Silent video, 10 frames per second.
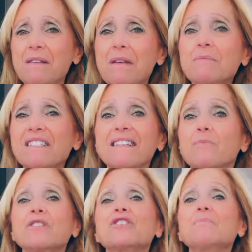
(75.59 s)
Maybe
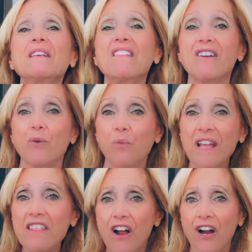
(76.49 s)
someone should be there
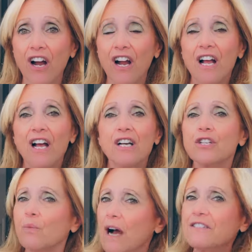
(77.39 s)
with her
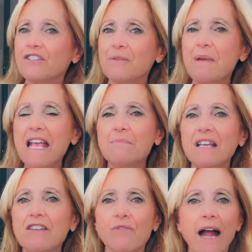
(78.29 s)
to watch the
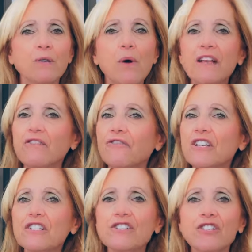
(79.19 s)
baby. And right away,
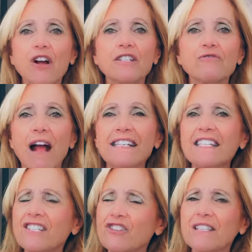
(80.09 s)
fear started
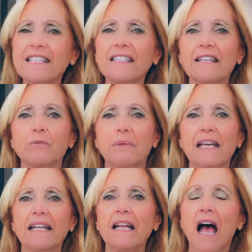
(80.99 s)
rising just a little
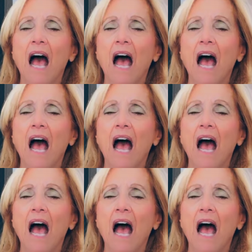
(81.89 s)
bit.